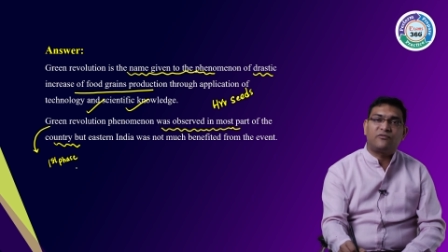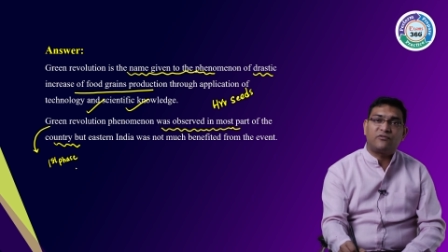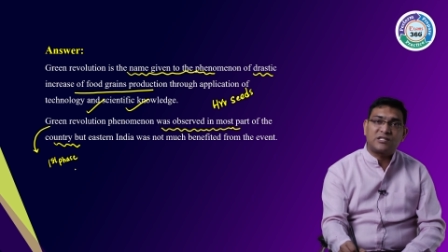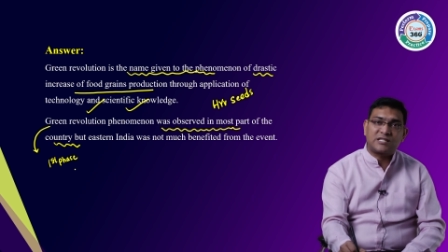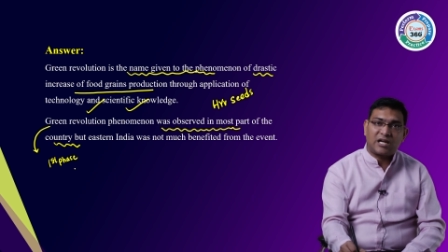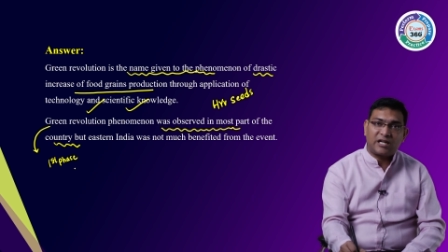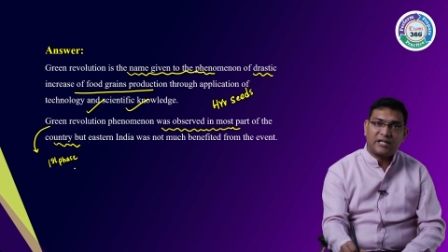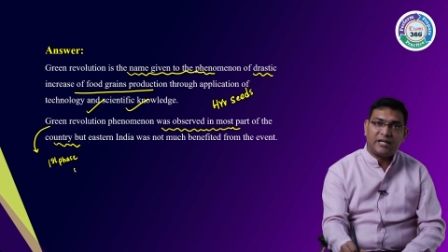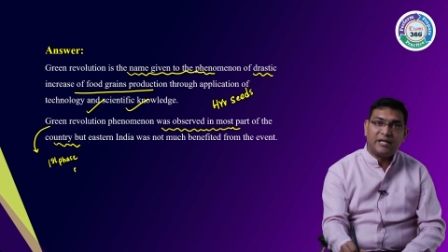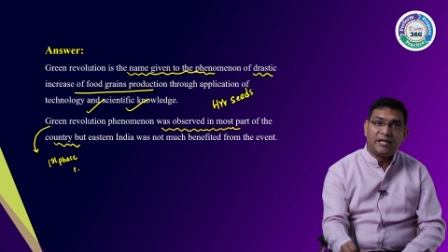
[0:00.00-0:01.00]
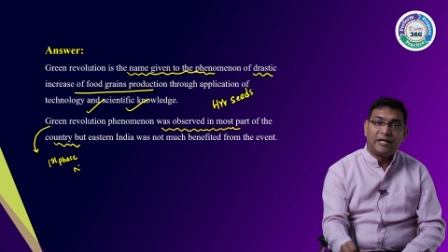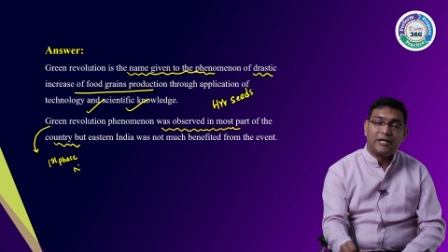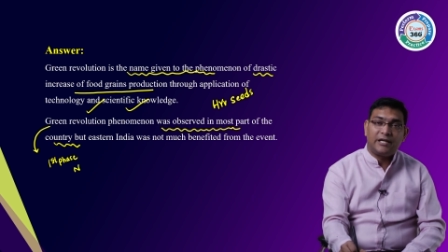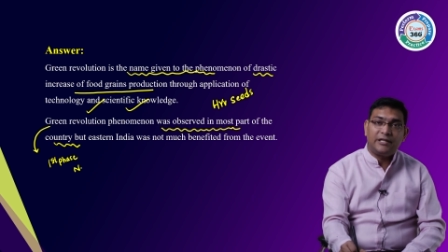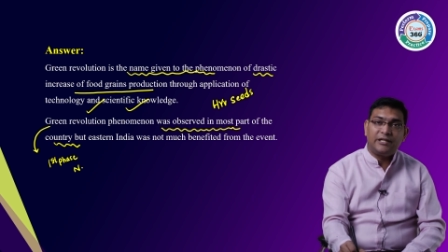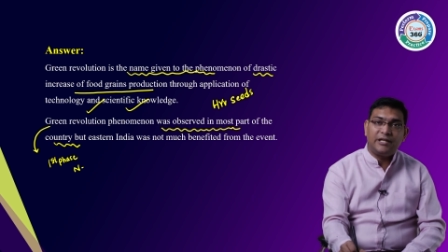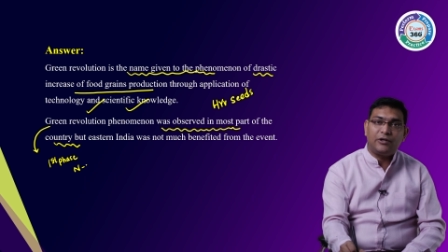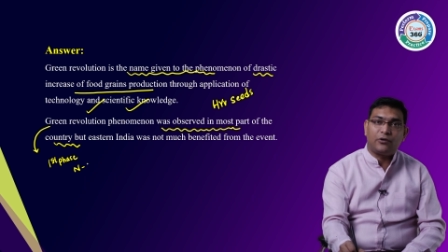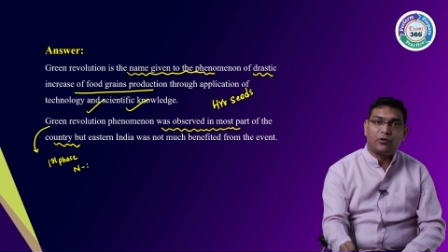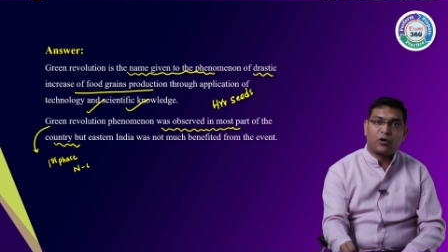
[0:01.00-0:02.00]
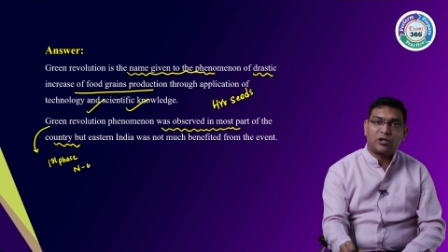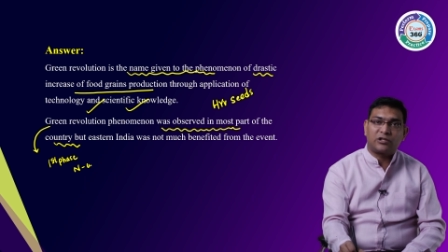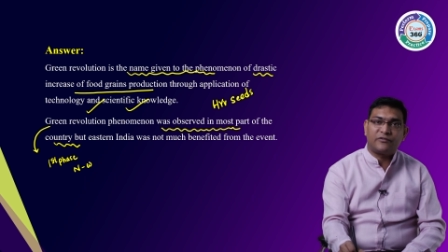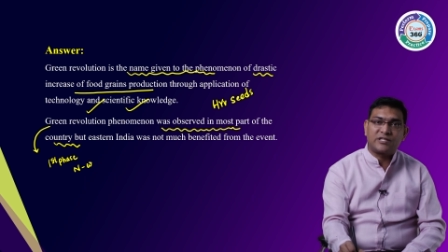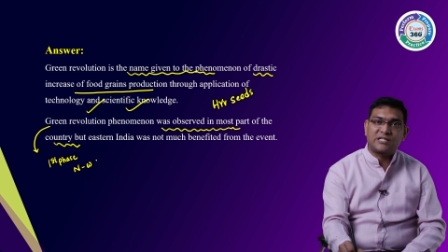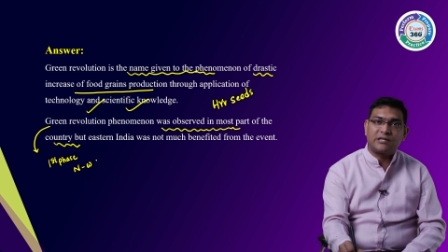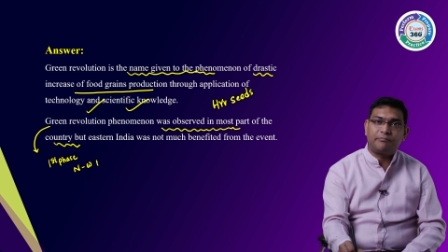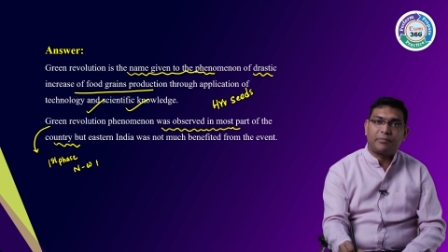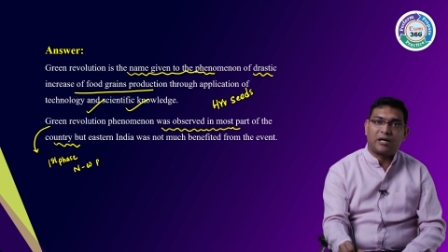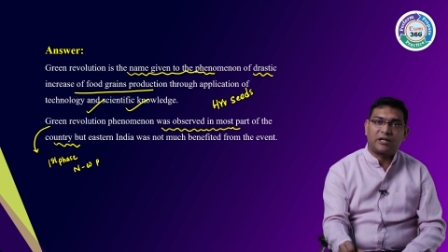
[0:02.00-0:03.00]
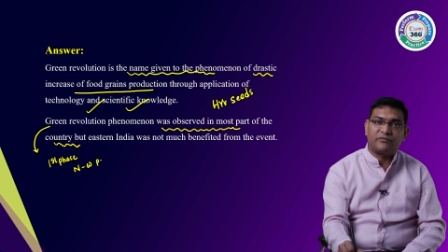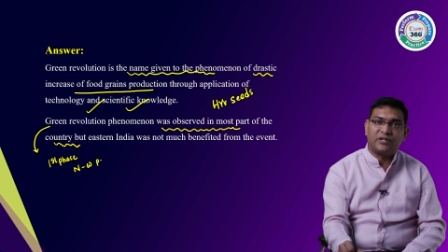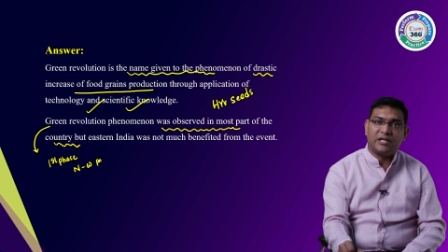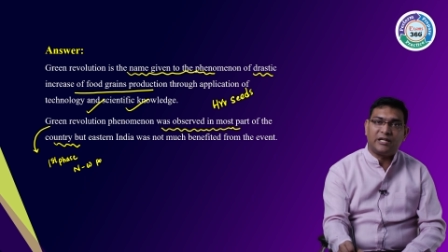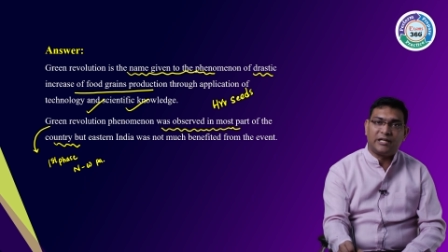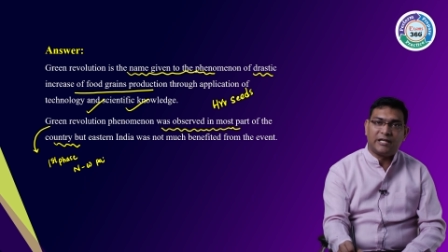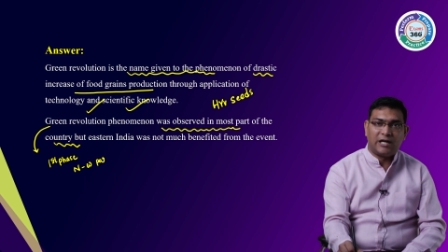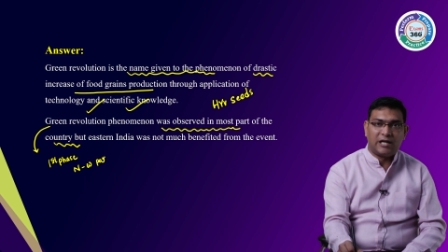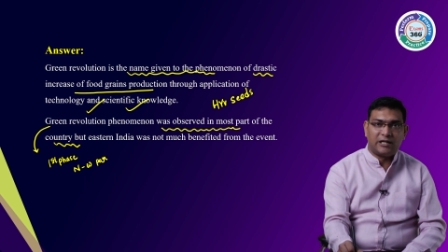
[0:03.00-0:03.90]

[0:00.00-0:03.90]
was started in the northwestern part of the India.